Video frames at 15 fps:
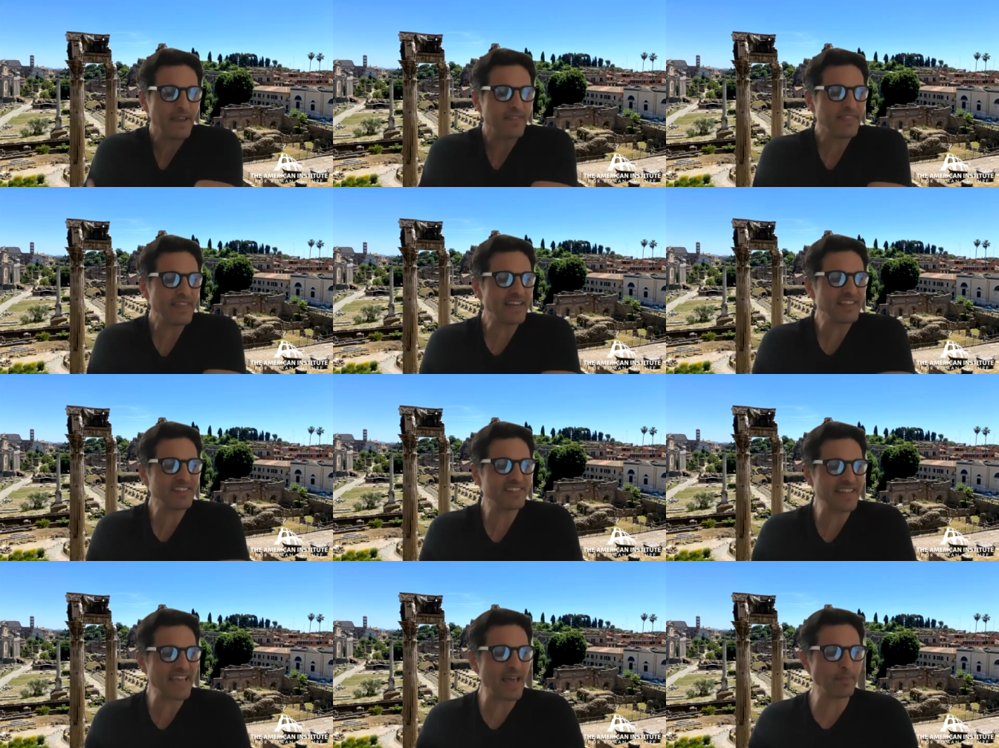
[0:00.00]
that
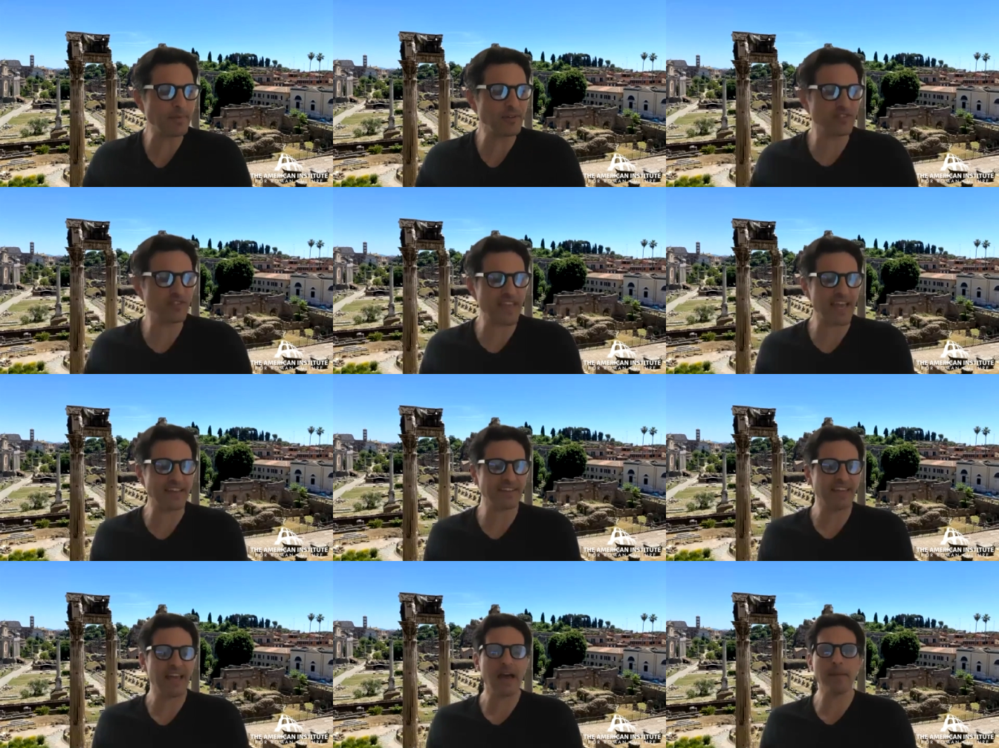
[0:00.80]
established
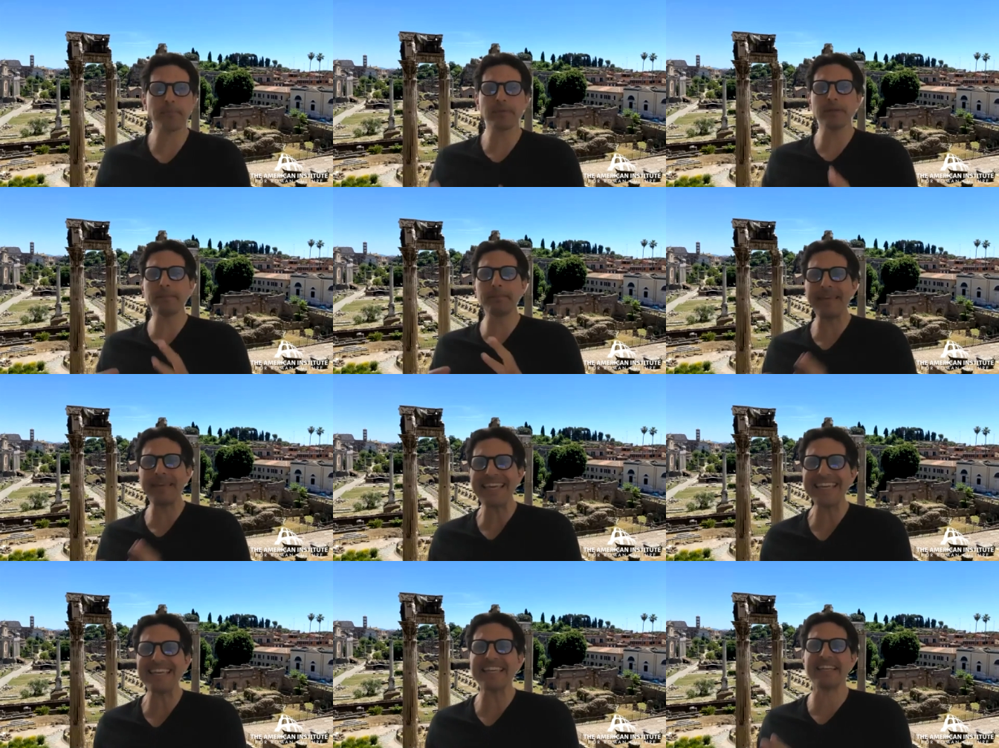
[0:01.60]
that a
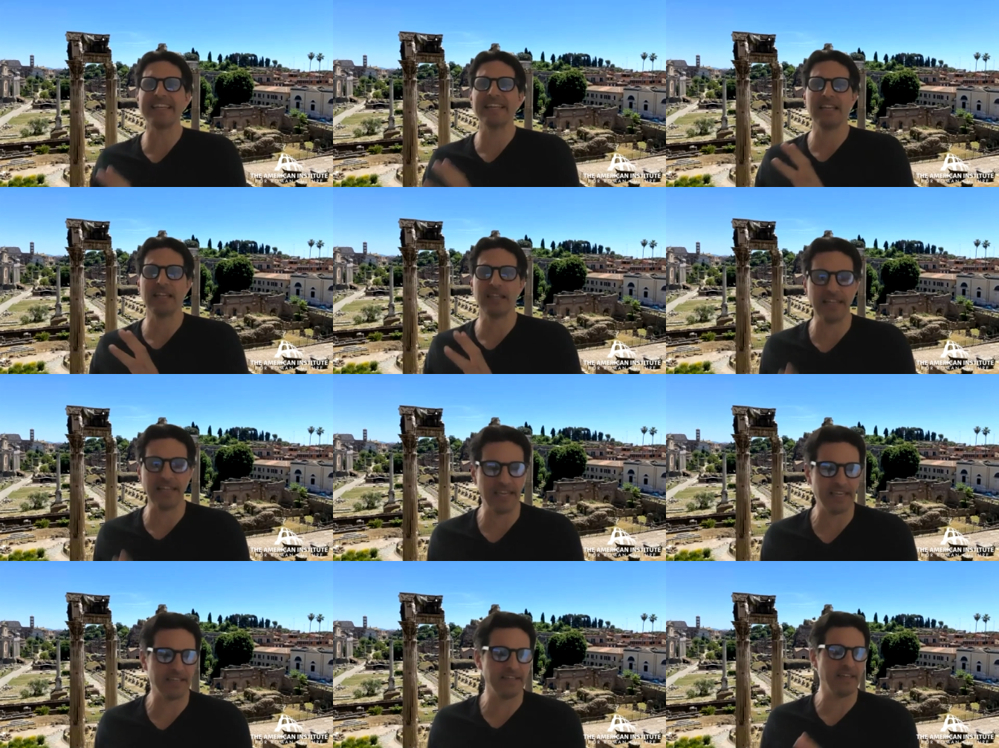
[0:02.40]

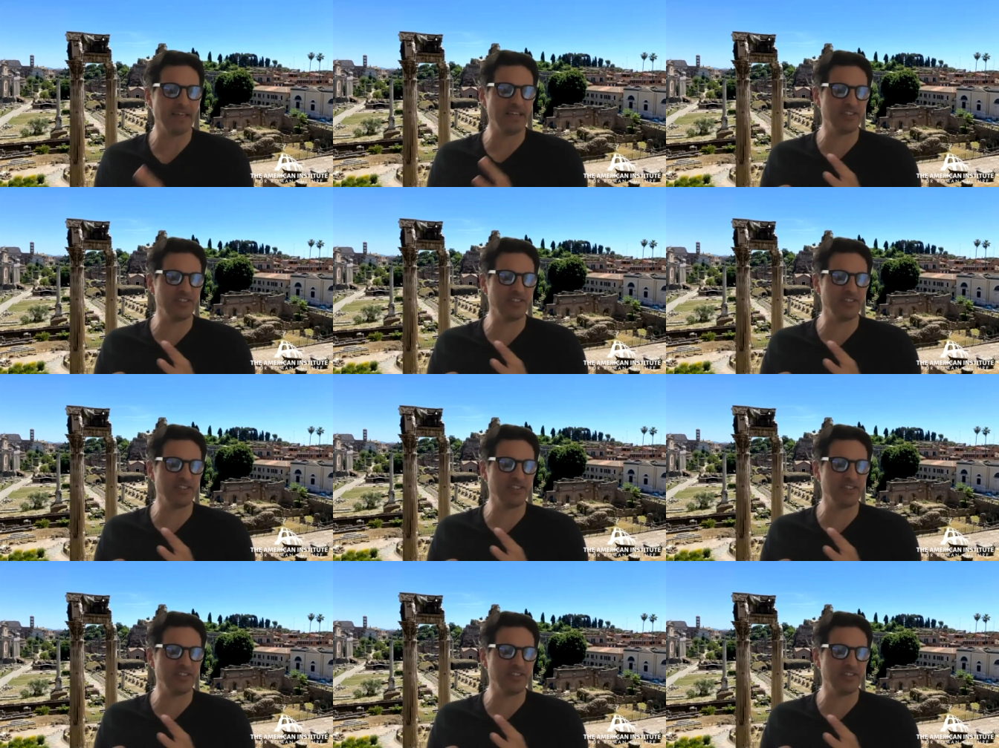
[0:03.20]
plebeian-led